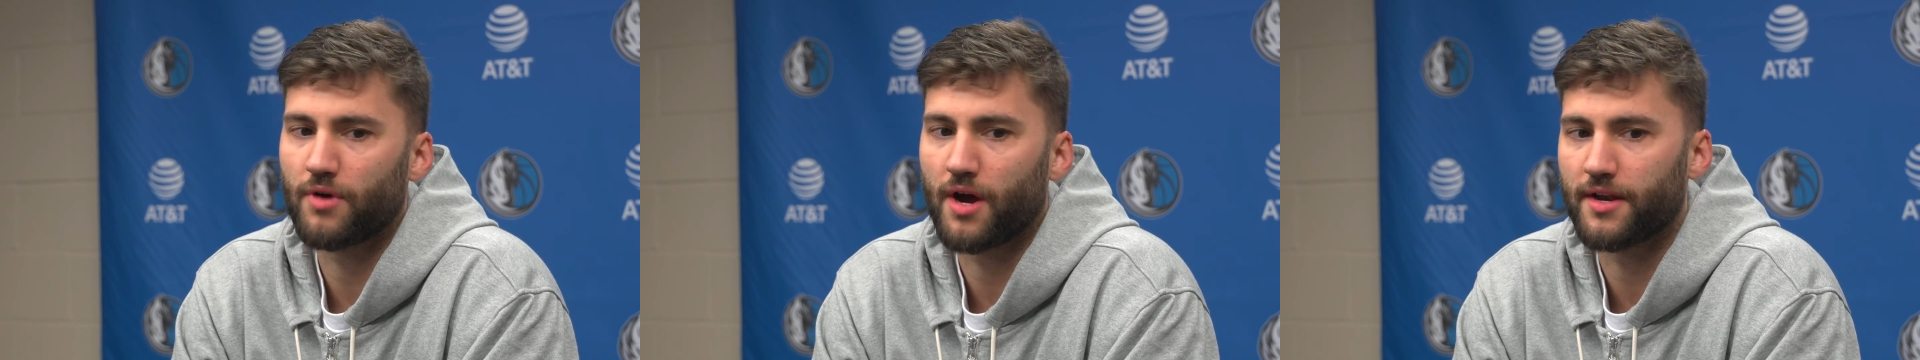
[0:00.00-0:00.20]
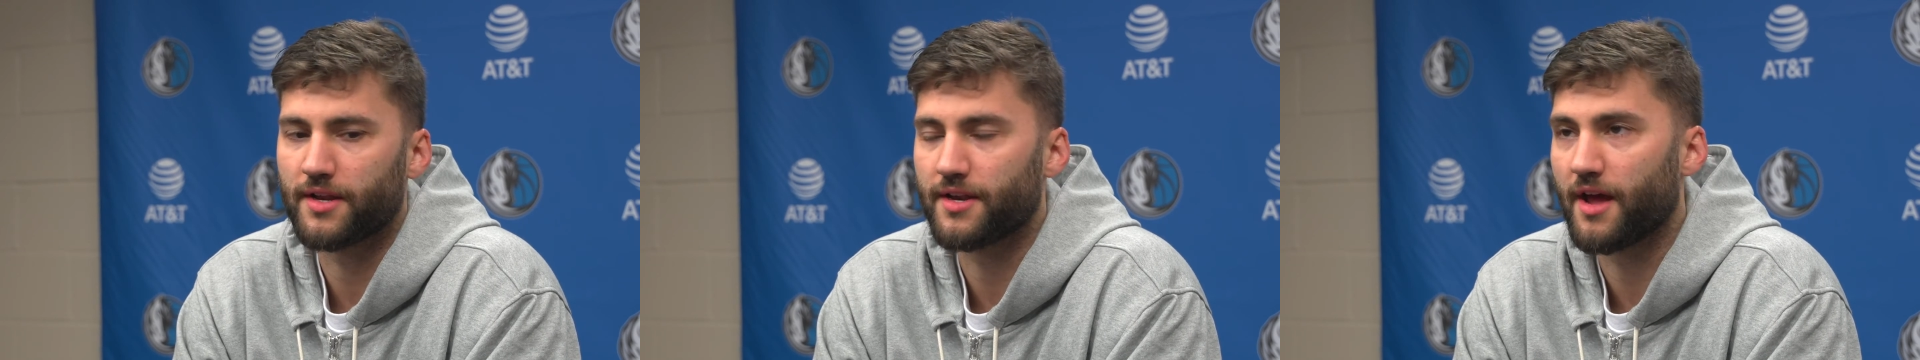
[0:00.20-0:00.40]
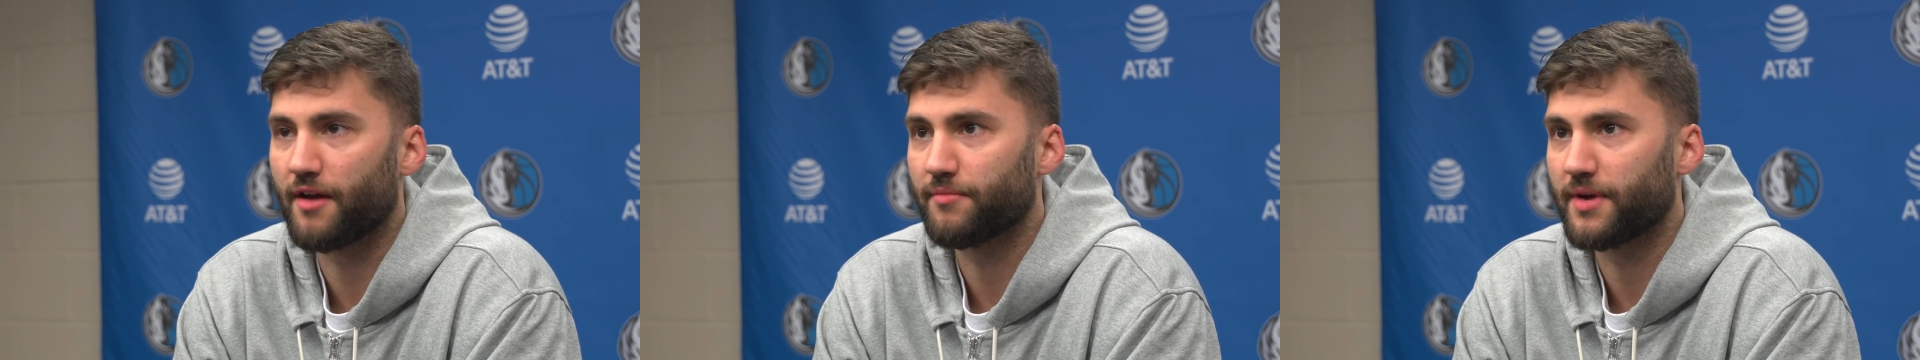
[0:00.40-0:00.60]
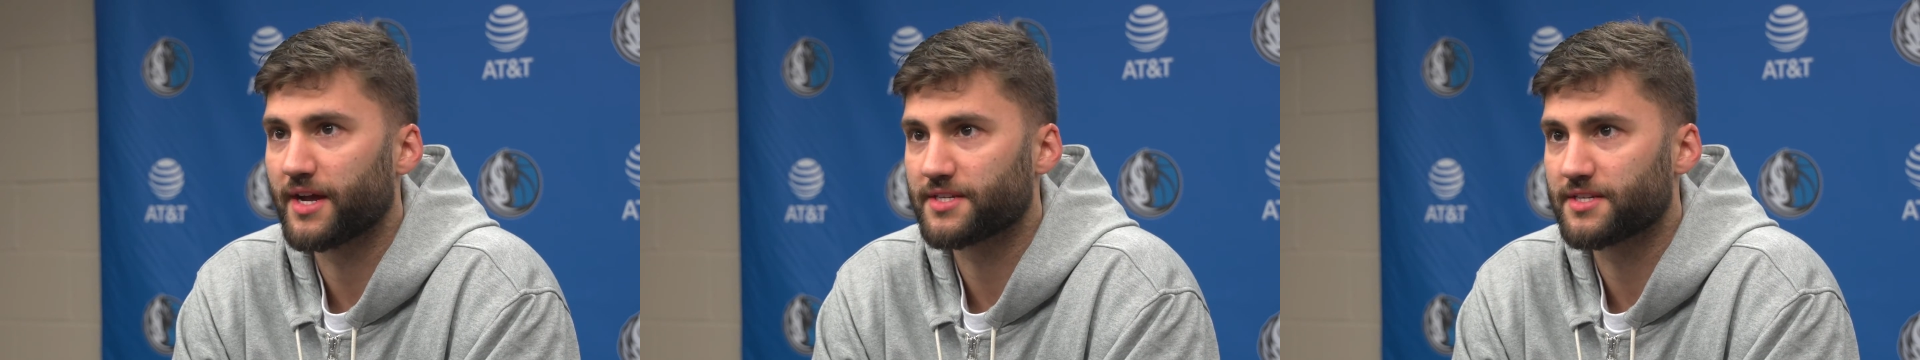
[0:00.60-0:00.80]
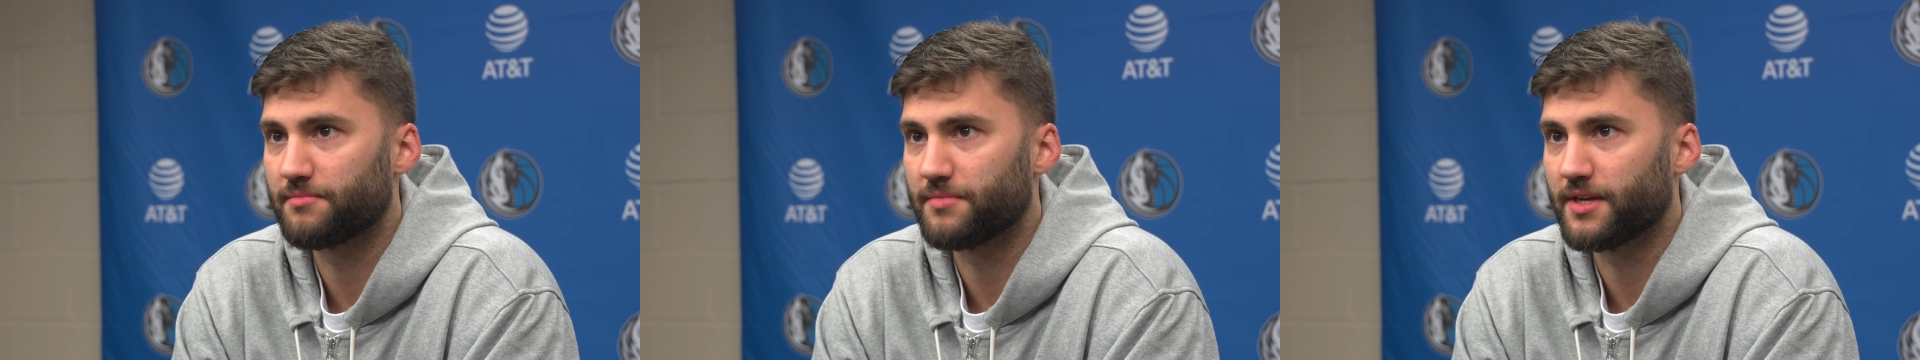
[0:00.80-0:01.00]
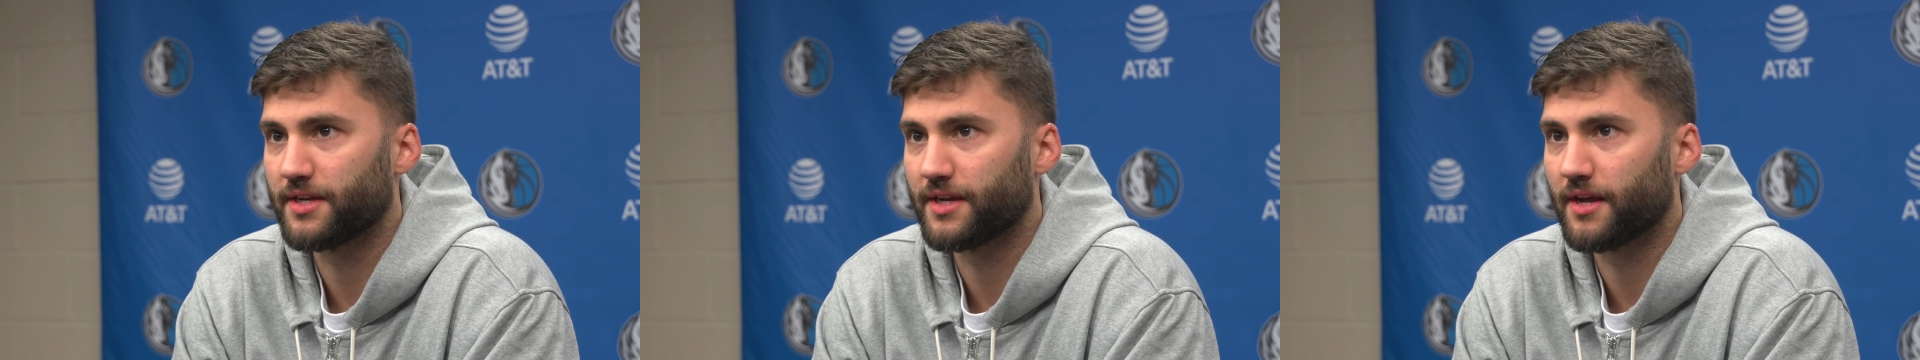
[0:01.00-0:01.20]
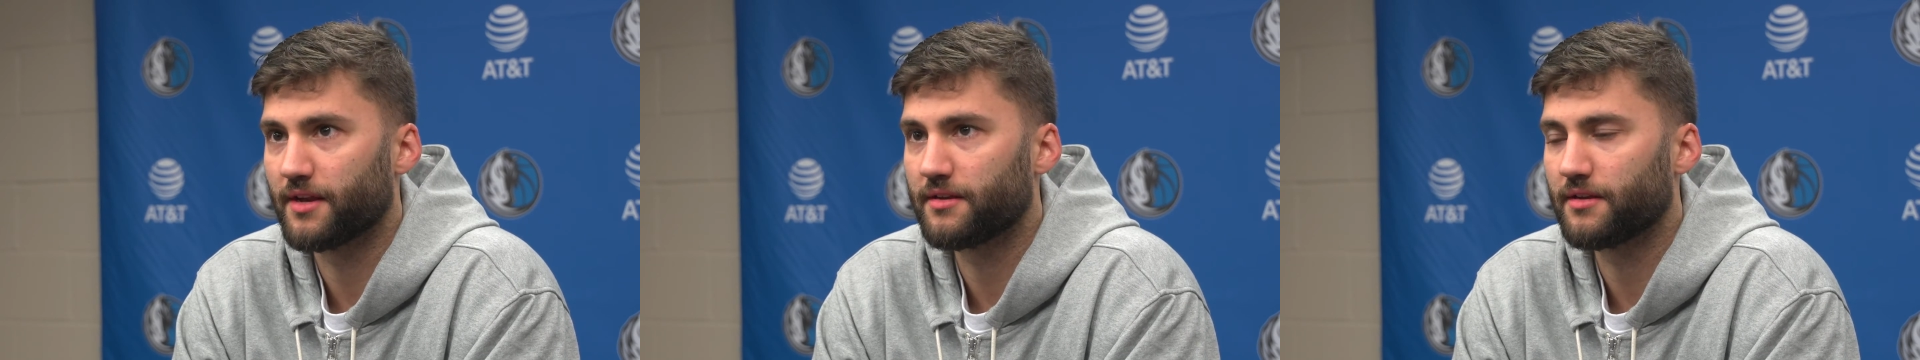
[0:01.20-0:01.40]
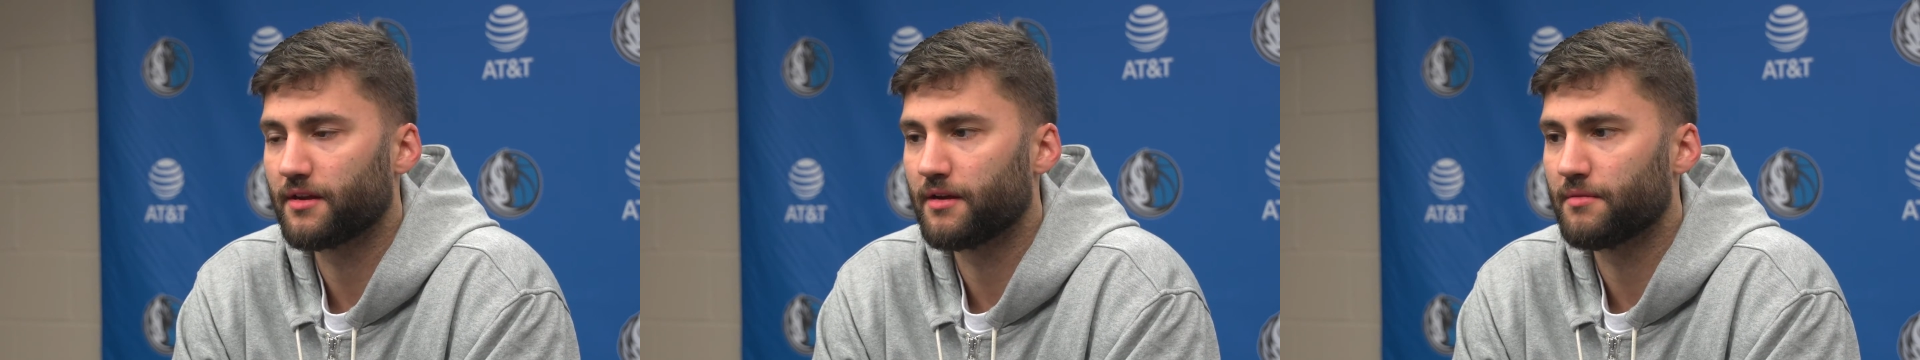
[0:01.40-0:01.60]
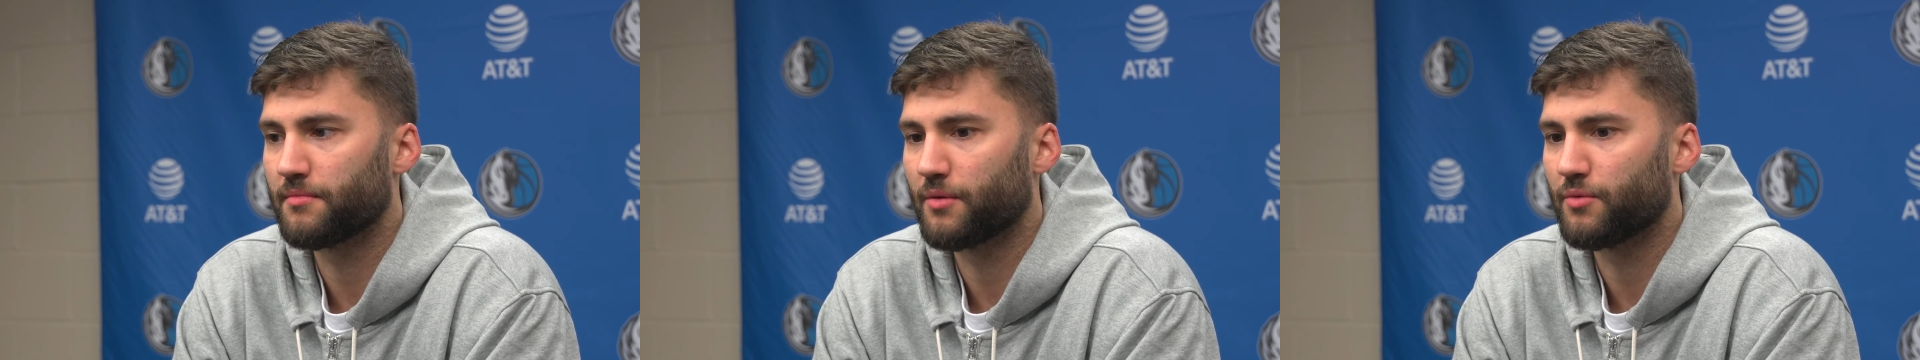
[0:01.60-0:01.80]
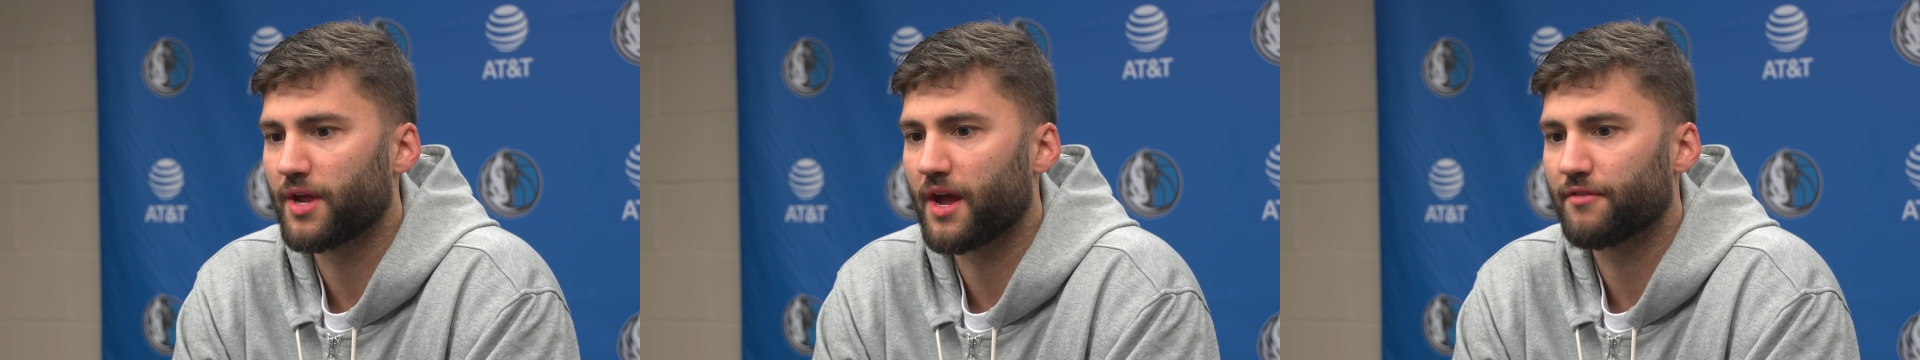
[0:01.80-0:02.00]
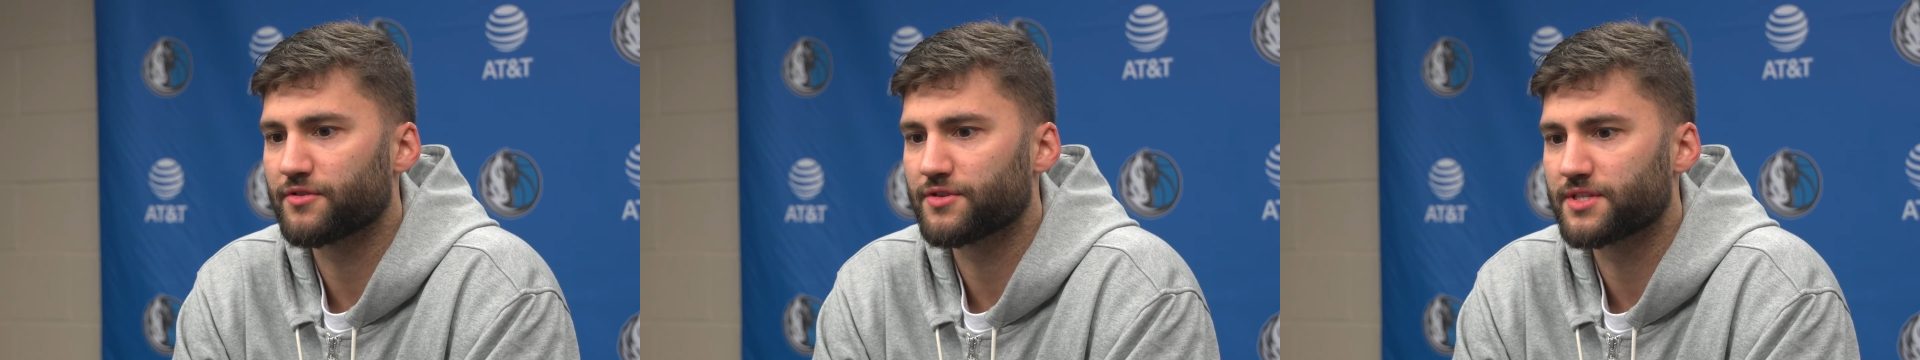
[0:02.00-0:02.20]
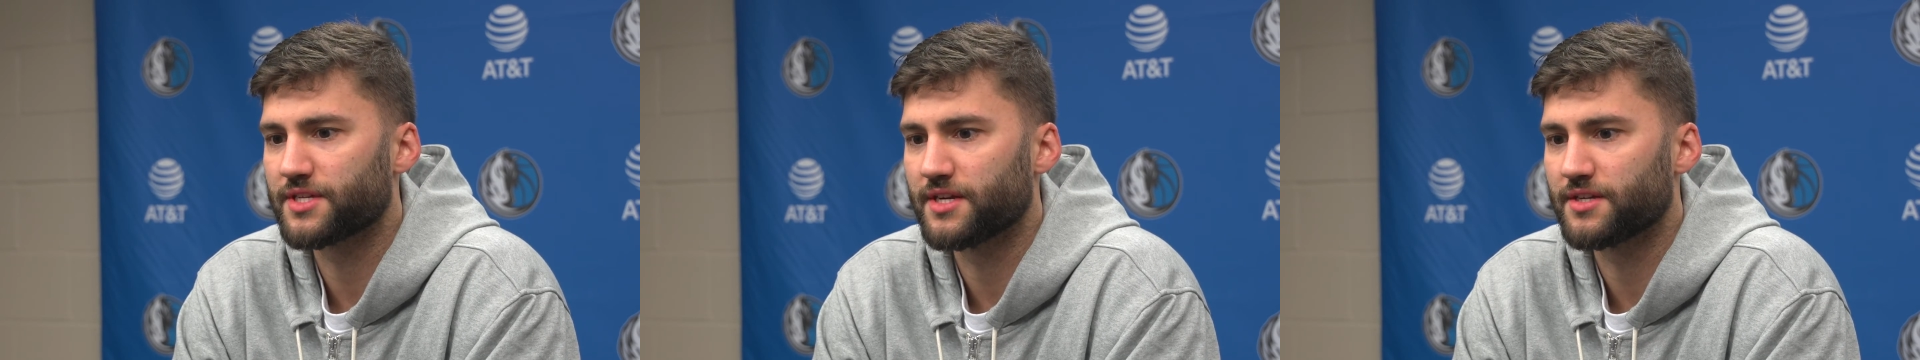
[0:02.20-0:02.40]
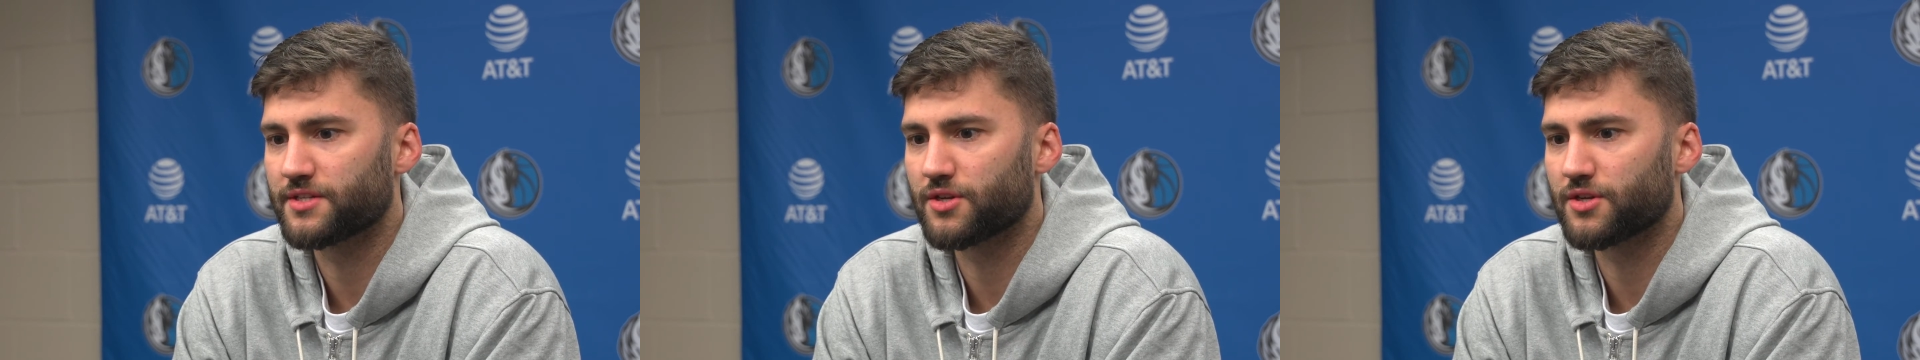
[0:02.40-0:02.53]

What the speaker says: didn't have my exit meeting yet, but we have to see.